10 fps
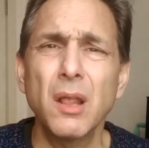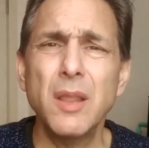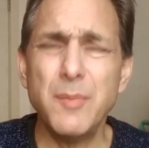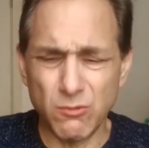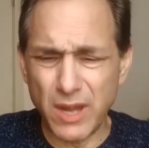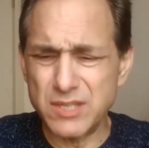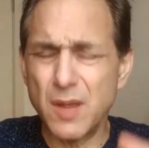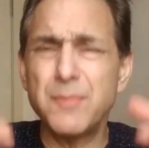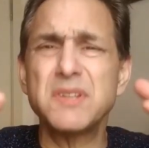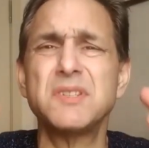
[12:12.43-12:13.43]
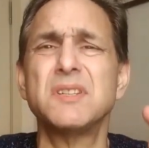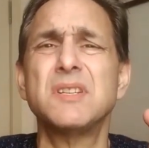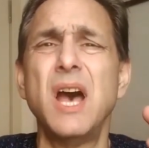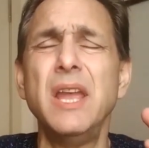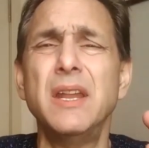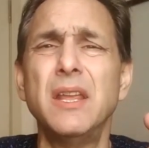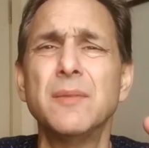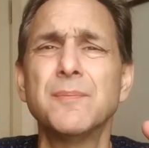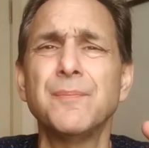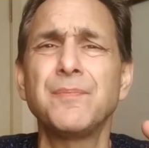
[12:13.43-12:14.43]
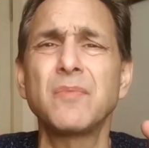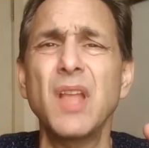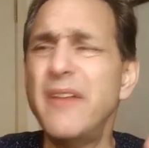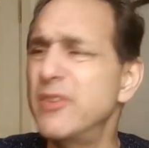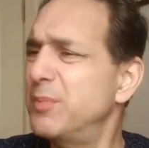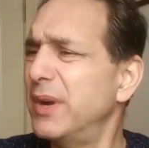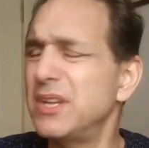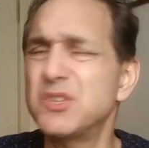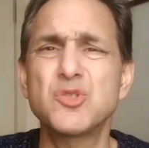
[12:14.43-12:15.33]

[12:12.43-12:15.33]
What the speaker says: Let me raise up the society. Everybody's